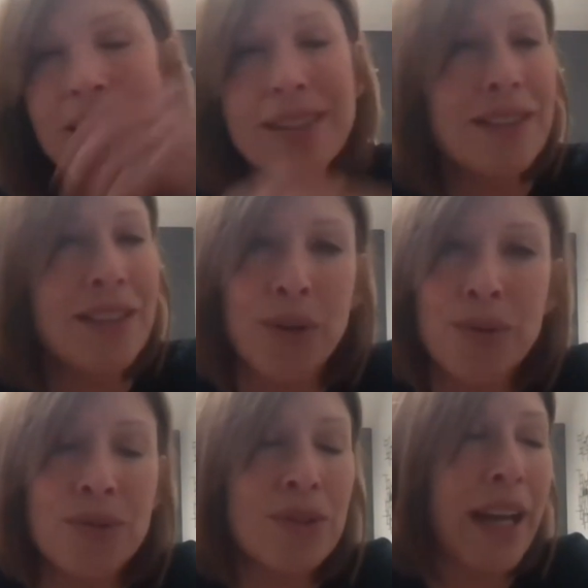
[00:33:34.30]

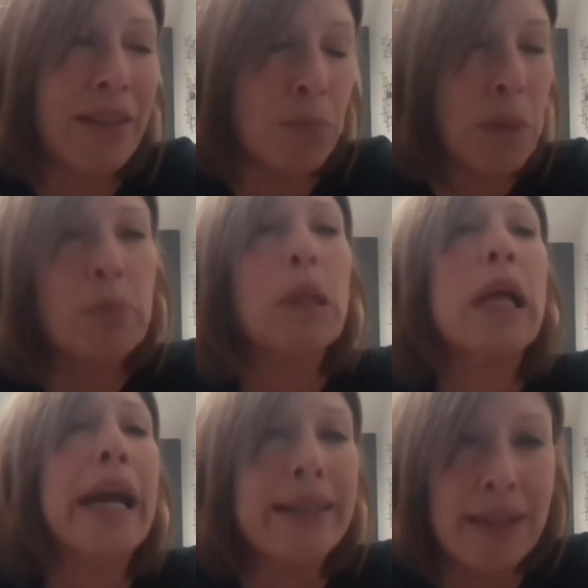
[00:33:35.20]
you had to be
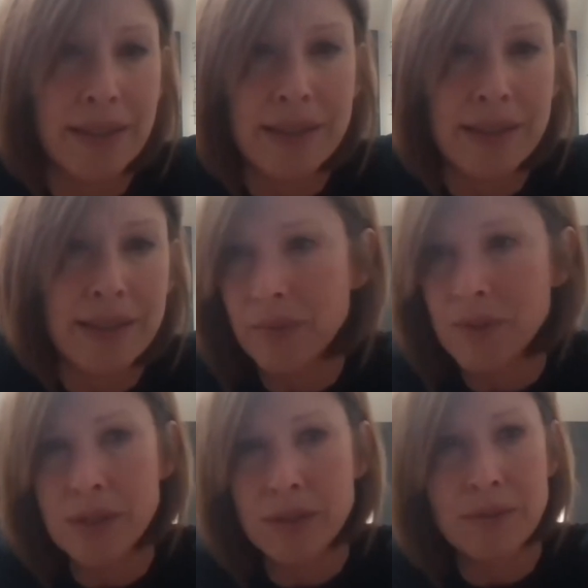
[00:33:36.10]
blind not to see that
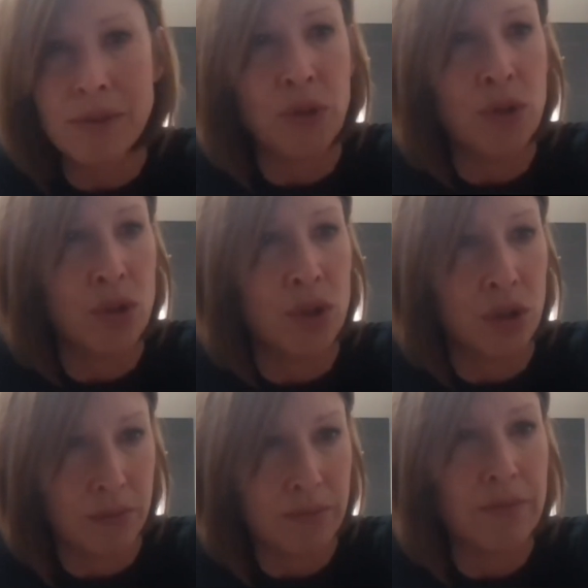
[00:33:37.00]
was the
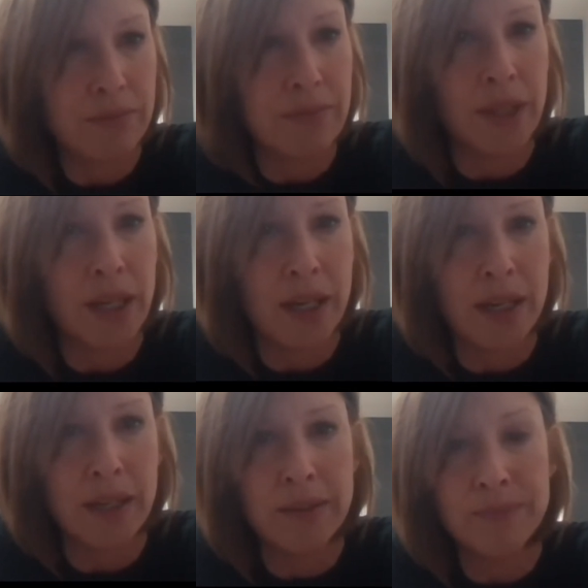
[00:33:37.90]
future
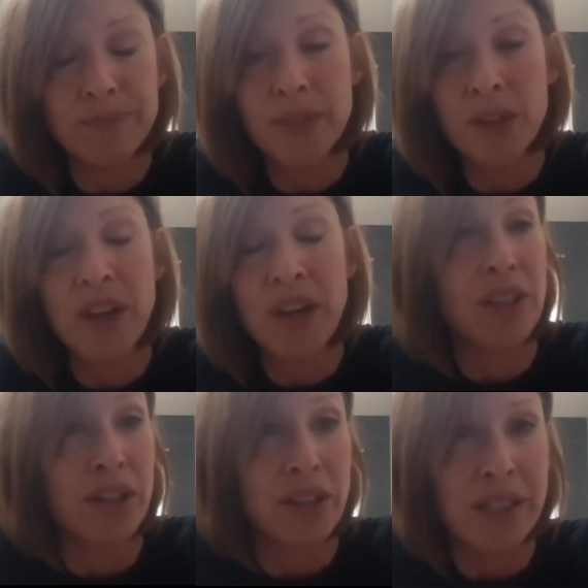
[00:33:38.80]
of
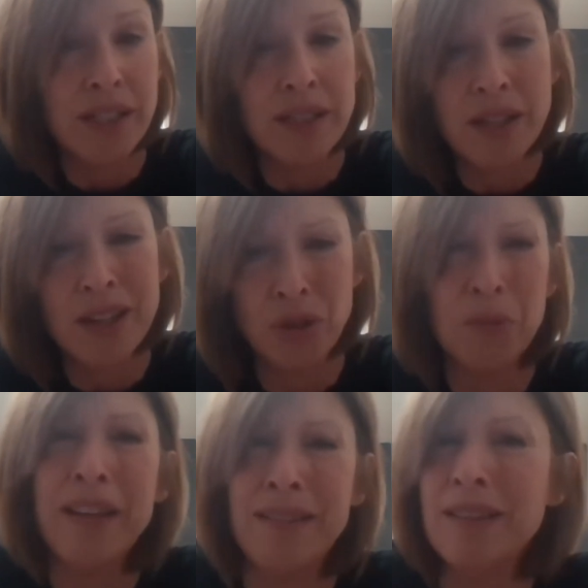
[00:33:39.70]
healthcare, at least in this country,
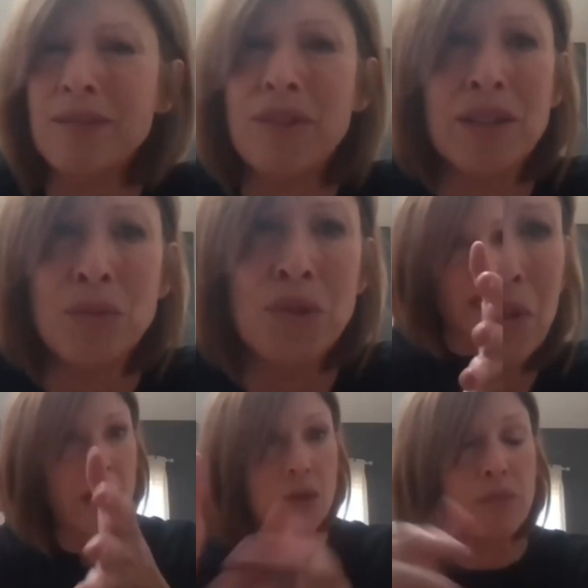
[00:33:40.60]
but I think around the
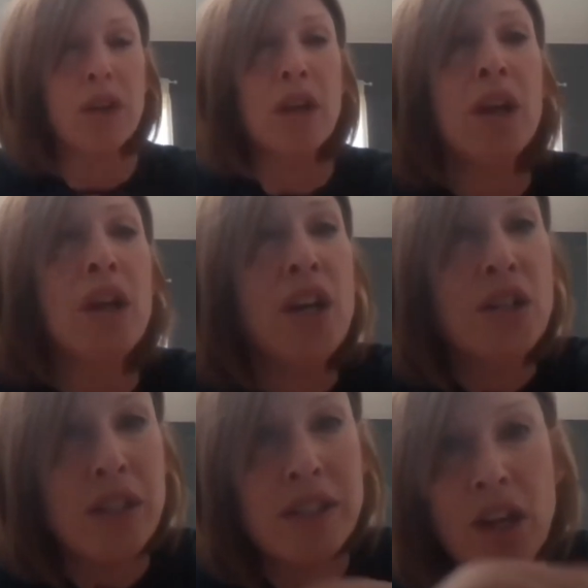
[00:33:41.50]
world.
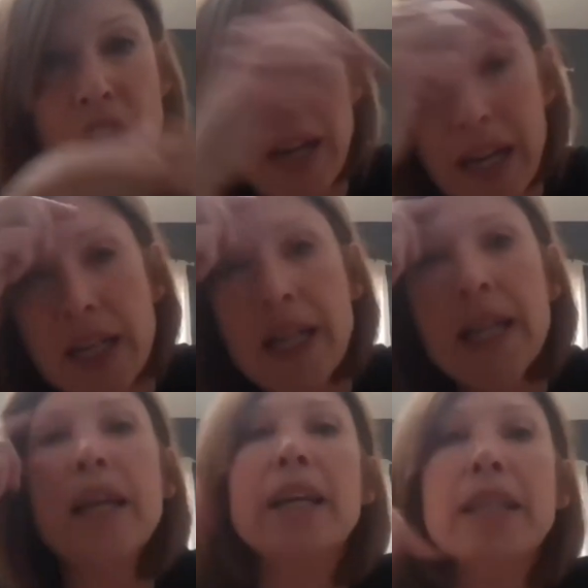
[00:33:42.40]
So I said, all right,
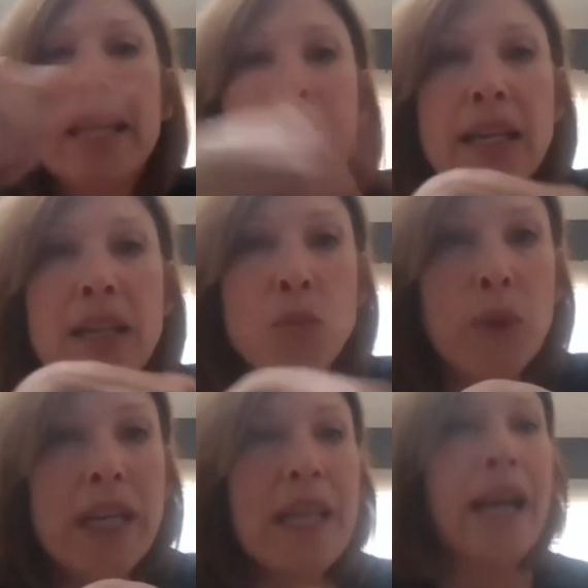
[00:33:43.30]
can
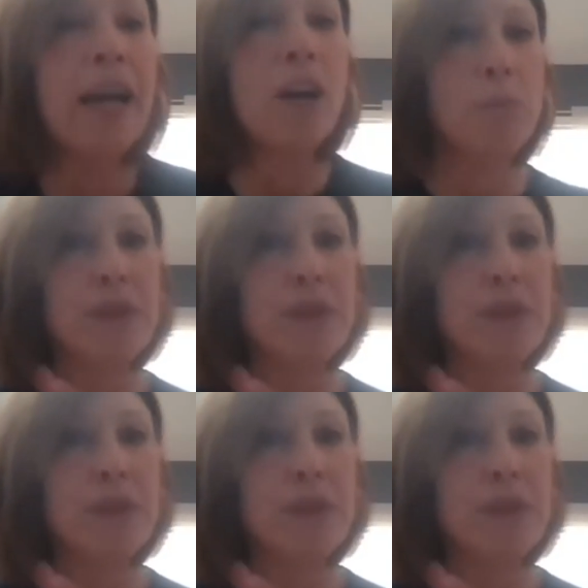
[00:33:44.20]
we help